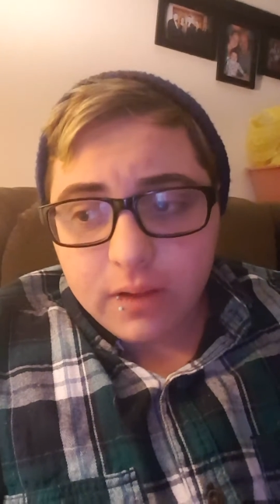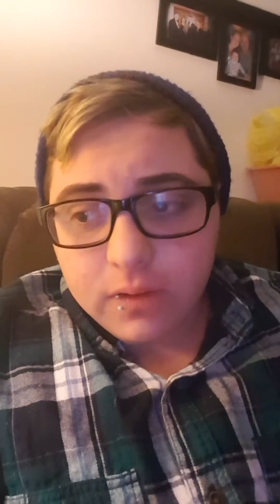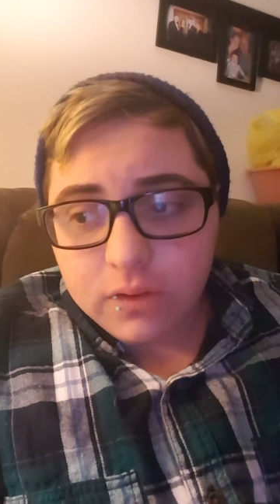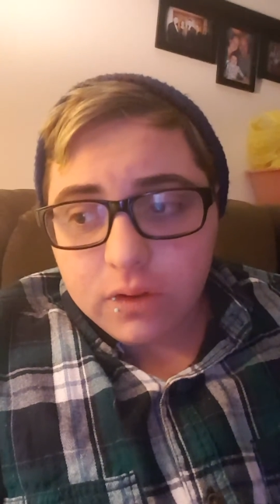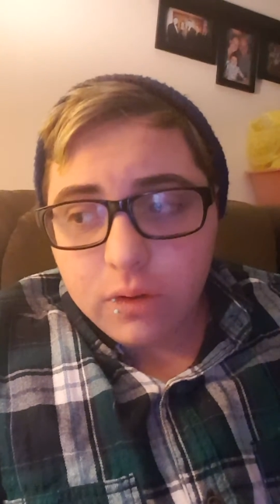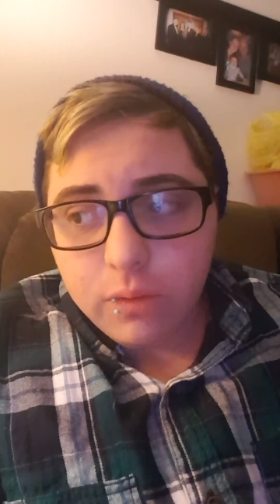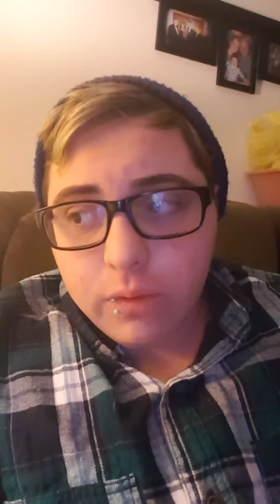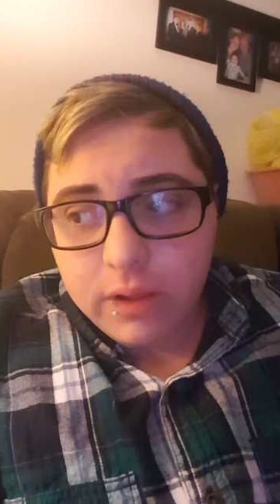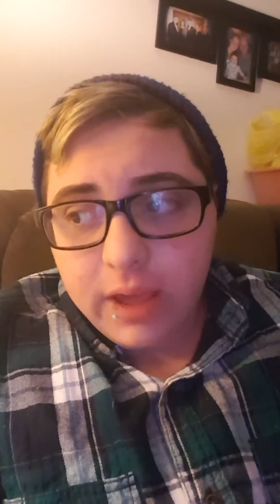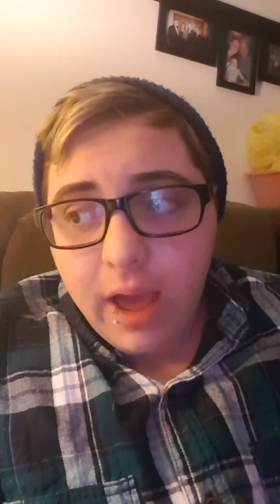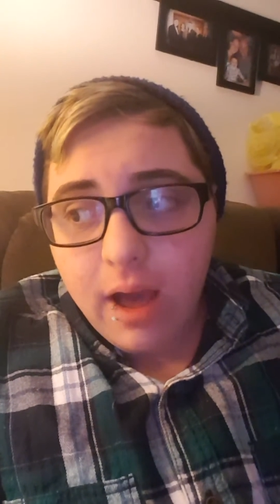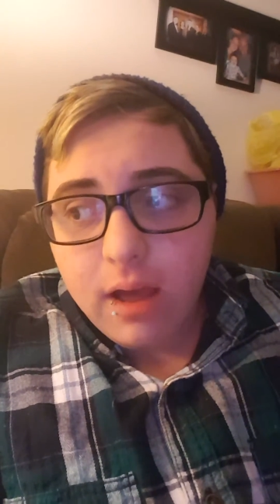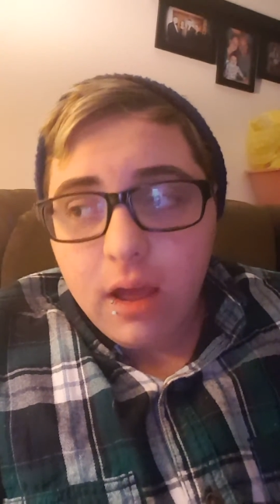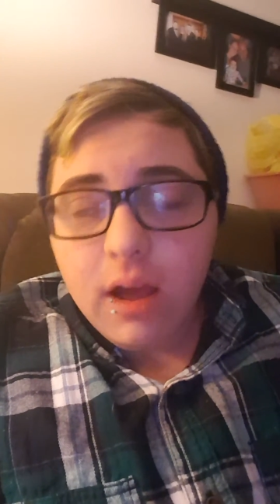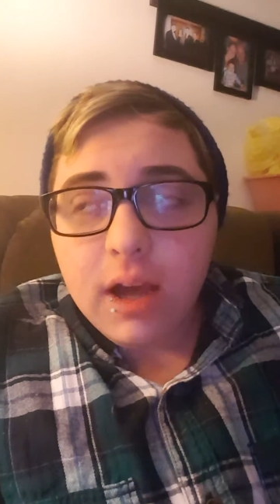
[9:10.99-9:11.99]
So
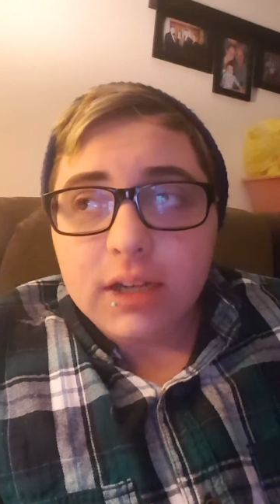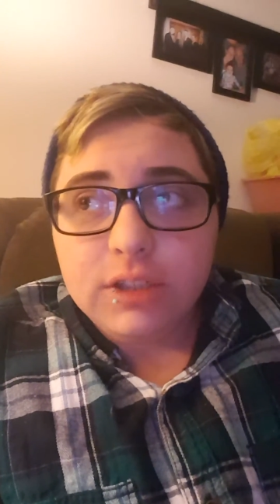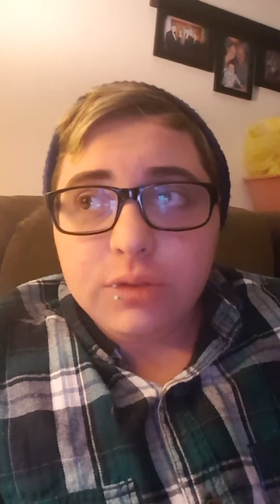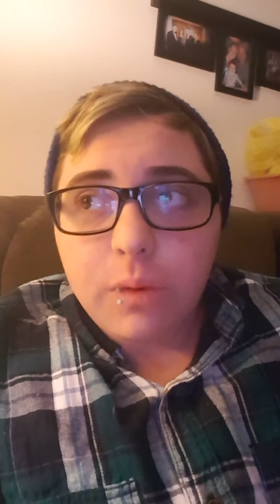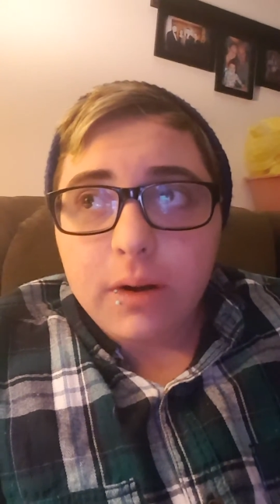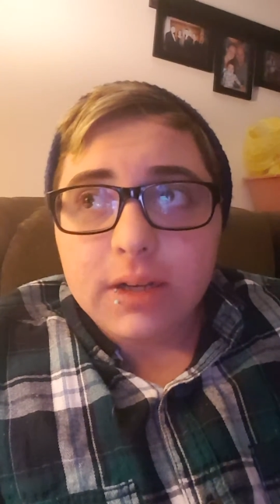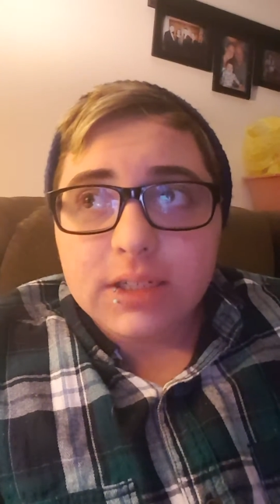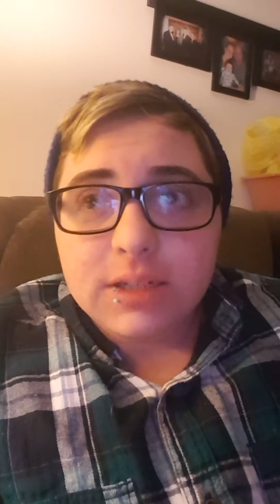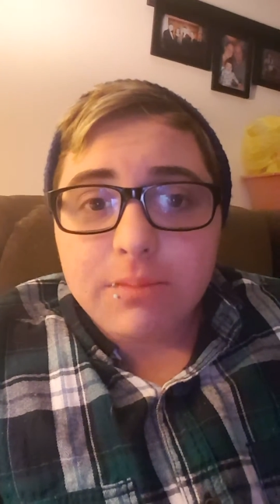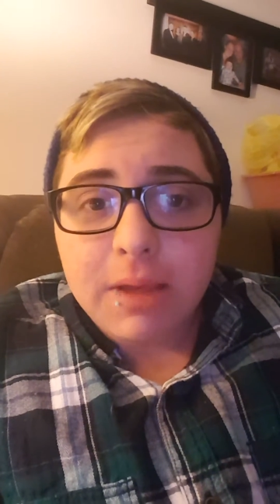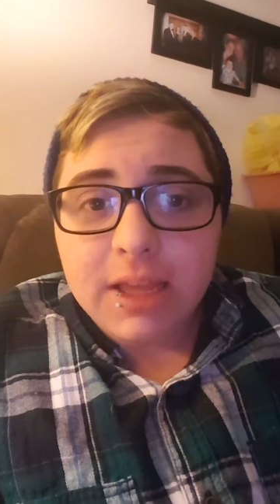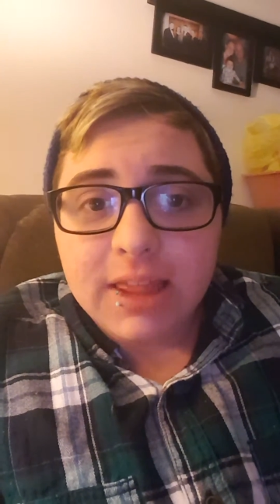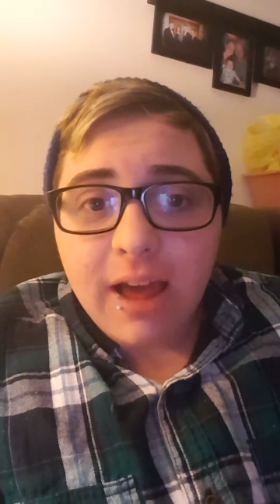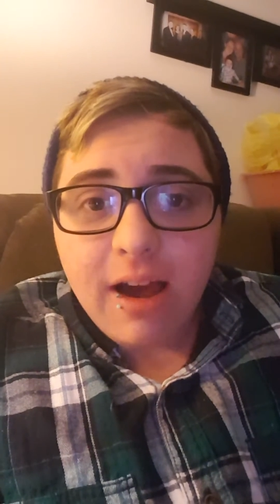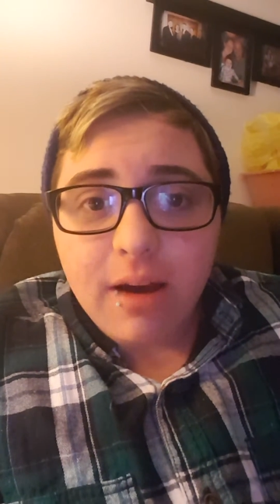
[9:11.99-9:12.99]
yeah, I just wanted to
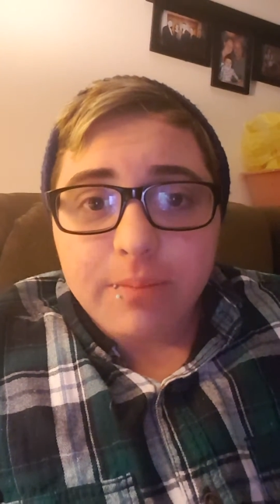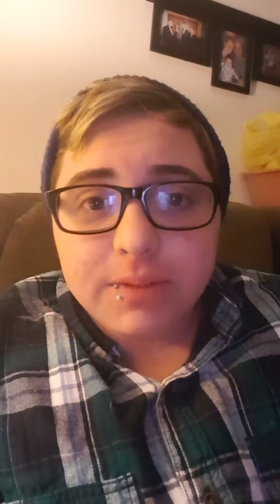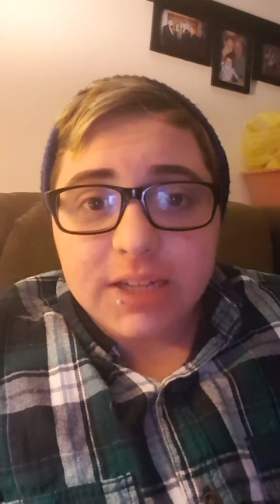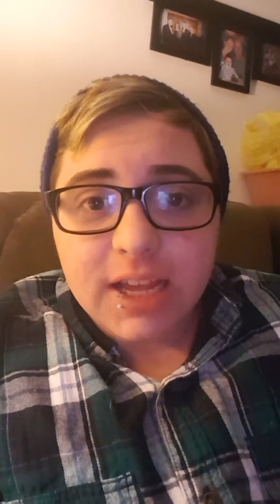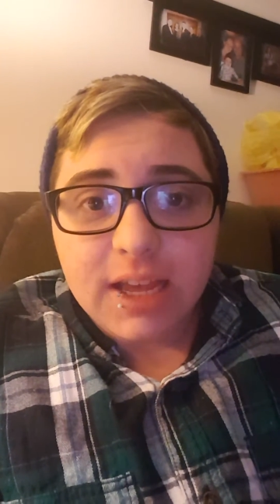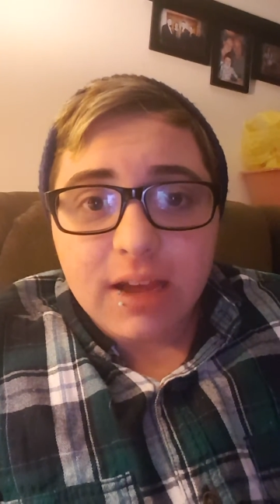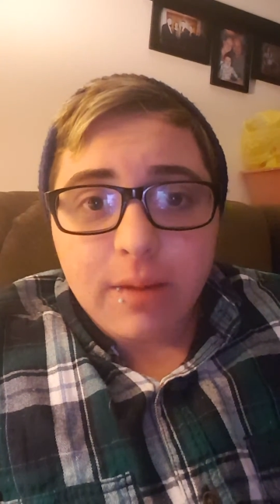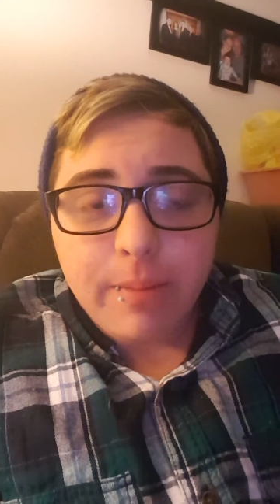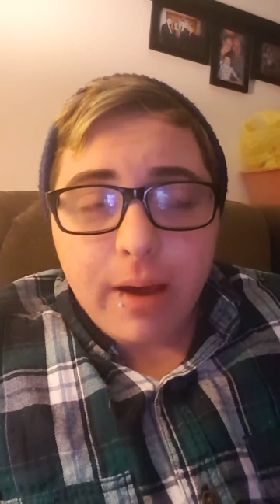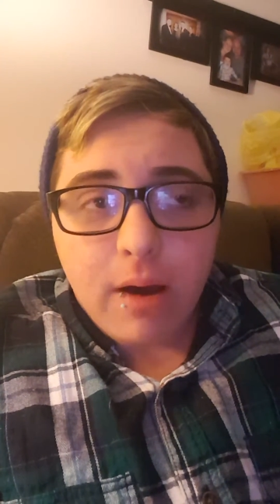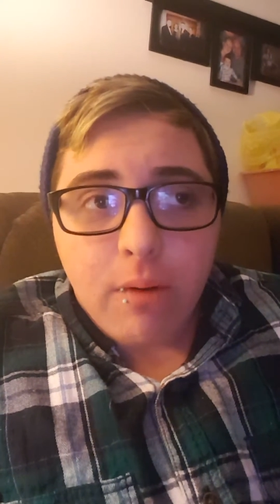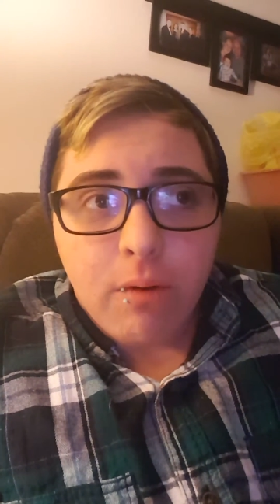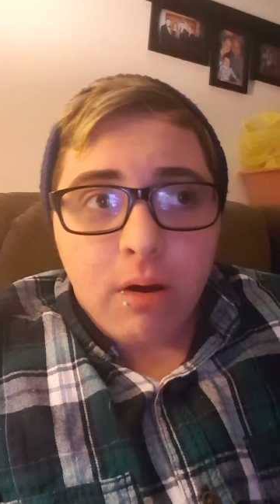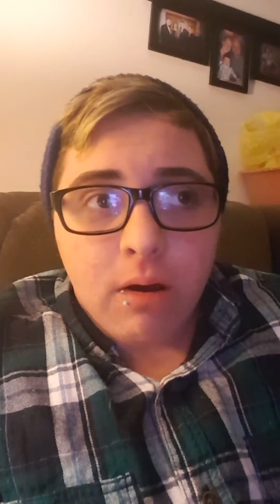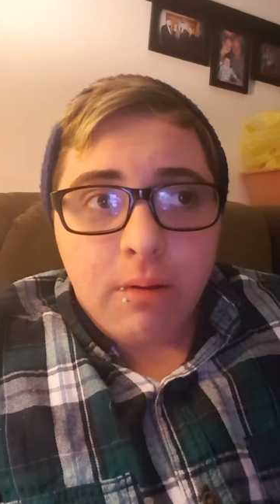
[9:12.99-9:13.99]
make that update
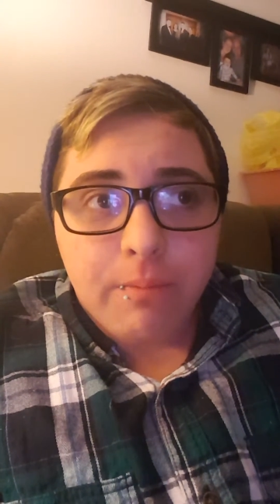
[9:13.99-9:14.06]
about